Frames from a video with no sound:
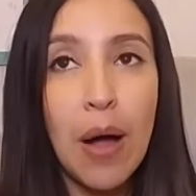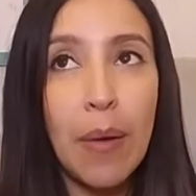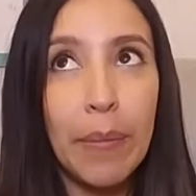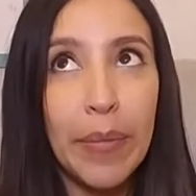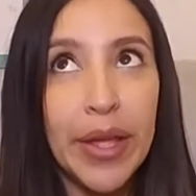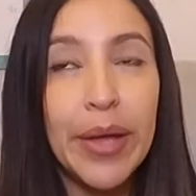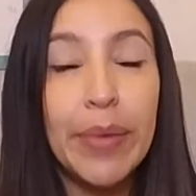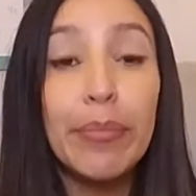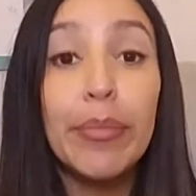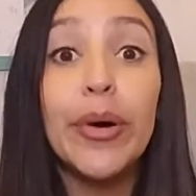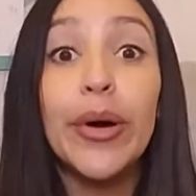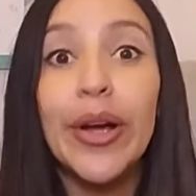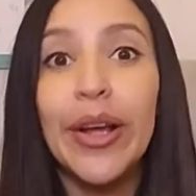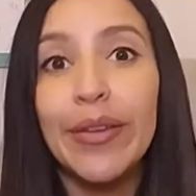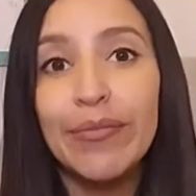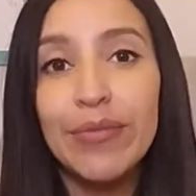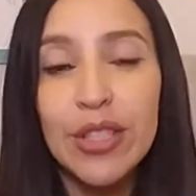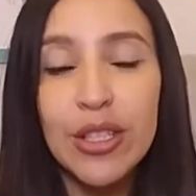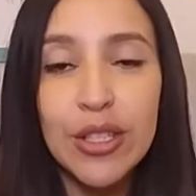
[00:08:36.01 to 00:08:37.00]
input.
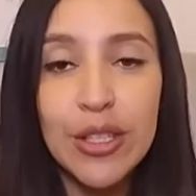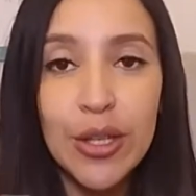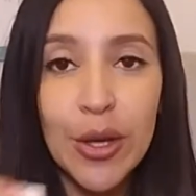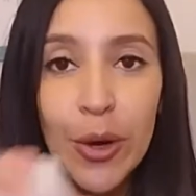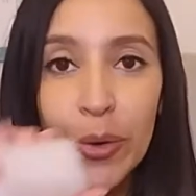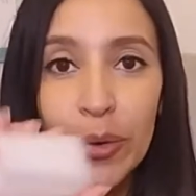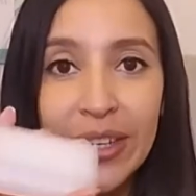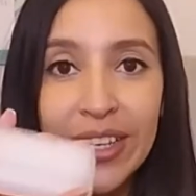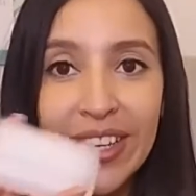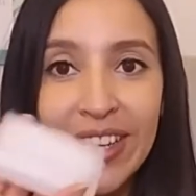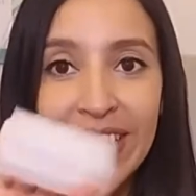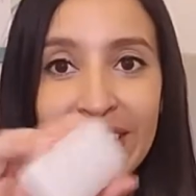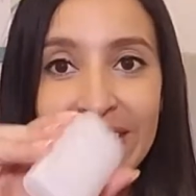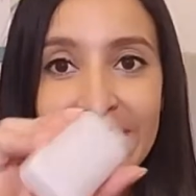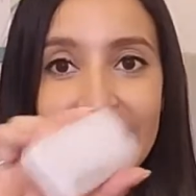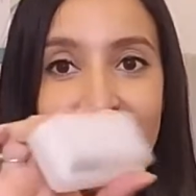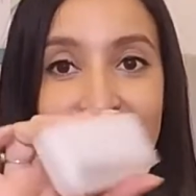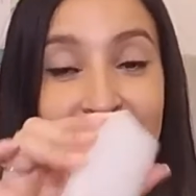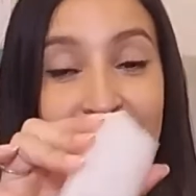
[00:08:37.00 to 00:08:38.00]
And so it's
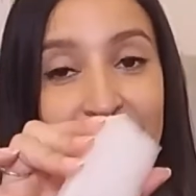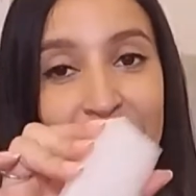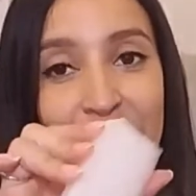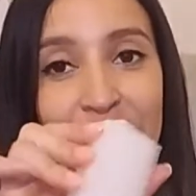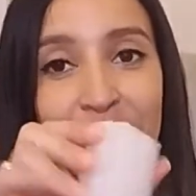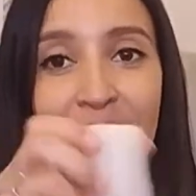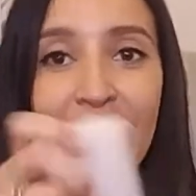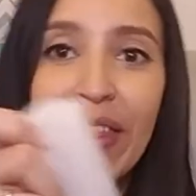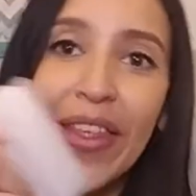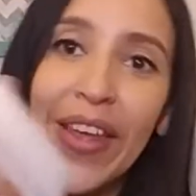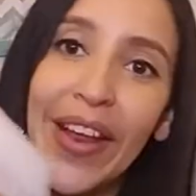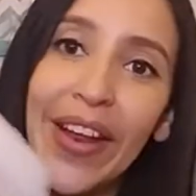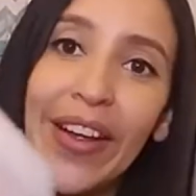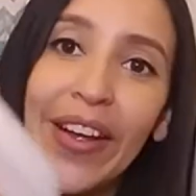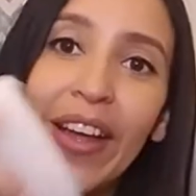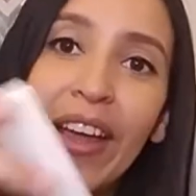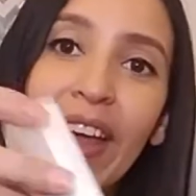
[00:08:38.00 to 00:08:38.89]
a sensory thing.